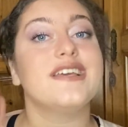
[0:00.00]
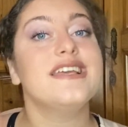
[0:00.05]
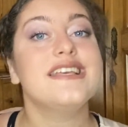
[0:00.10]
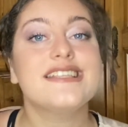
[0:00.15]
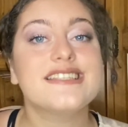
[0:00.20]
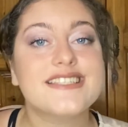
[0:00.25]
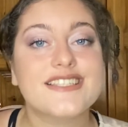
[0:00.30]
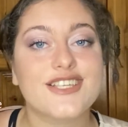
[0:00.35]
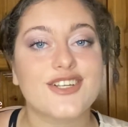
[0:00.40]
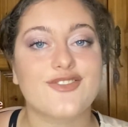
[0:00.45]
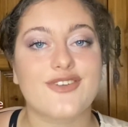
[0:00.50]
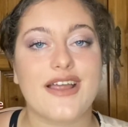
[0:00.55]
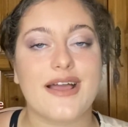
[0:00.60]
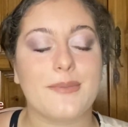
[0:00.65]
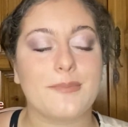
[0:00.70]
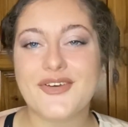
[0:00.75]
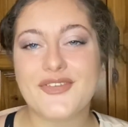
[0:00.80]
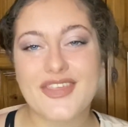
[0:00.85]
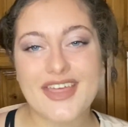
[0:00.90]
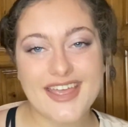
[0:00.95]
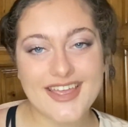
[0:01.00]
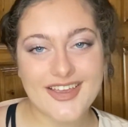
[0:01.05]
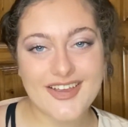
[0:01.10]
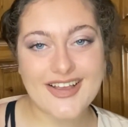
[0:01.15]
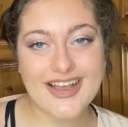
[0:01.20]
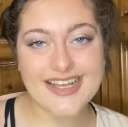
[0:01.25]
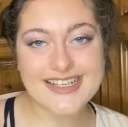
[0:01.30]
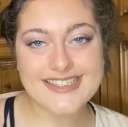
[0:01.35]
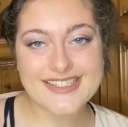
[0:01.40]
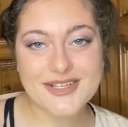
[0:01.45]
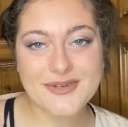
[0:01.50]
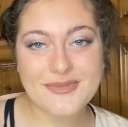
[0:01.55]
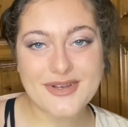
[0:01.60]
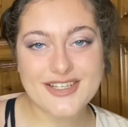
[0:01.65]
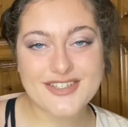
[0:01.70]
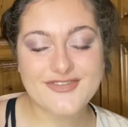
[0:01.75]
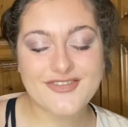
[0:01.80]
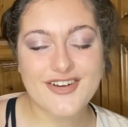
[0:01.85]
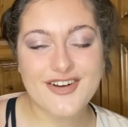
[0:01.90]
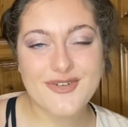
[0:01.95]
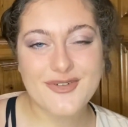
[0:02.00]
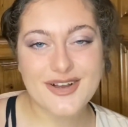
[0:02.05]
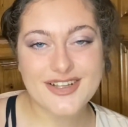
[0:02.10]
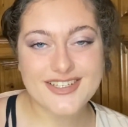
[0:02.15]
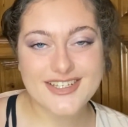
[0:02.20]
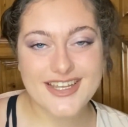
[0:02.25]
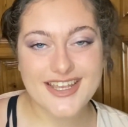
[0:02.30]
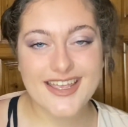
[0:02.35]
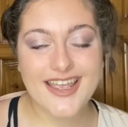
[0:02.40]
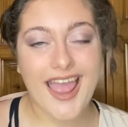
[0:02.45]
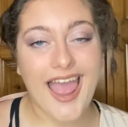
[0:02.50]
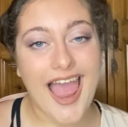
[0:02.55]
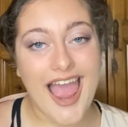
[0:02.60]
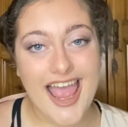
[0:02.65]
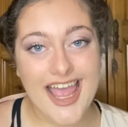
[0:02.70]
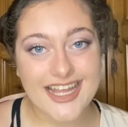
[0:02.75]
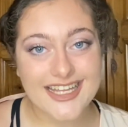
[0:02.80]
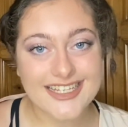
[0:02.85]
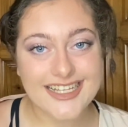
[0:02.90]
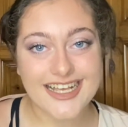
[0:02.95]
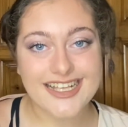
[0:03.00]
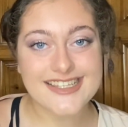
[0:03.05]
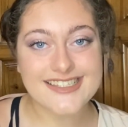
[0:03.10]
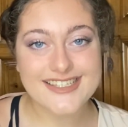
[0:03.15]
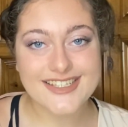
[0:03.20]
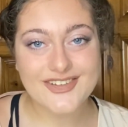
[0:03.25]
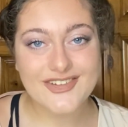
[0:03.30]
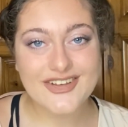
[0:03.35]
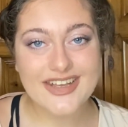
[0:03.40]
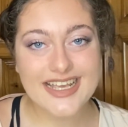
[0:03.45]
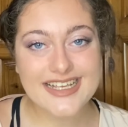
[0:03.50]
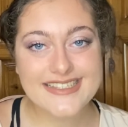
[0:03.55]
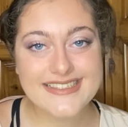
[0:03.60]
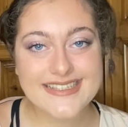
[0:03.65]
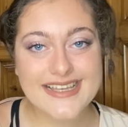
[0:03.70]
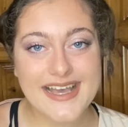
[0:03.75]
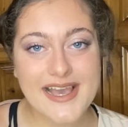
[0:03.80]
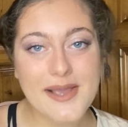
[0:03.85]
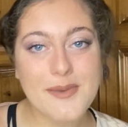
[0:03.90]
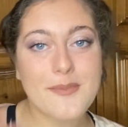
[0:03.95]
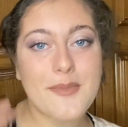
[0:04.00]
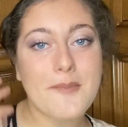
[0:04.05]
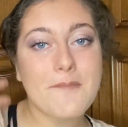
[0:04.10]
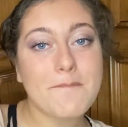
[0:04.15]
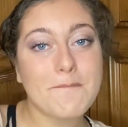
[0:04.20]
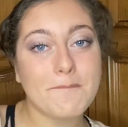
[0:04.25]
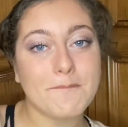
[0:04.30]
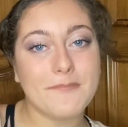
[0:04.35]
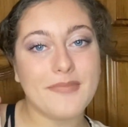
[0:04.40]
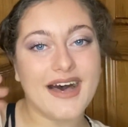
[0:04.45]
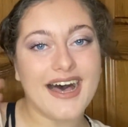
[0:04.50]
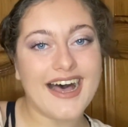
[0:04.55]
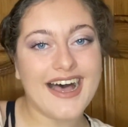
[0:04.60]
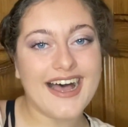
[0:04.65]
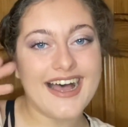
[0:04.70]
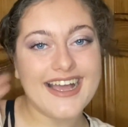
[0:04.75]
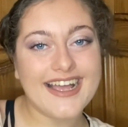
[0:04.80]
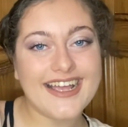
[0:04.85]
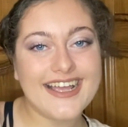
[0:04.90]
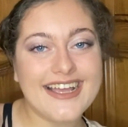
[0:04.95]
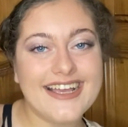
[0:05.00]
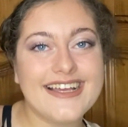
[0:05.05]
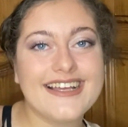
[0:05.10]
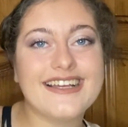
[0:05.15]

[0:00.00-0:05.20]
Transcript: instagram so thank you guys so much for watching and i'll see you next time bye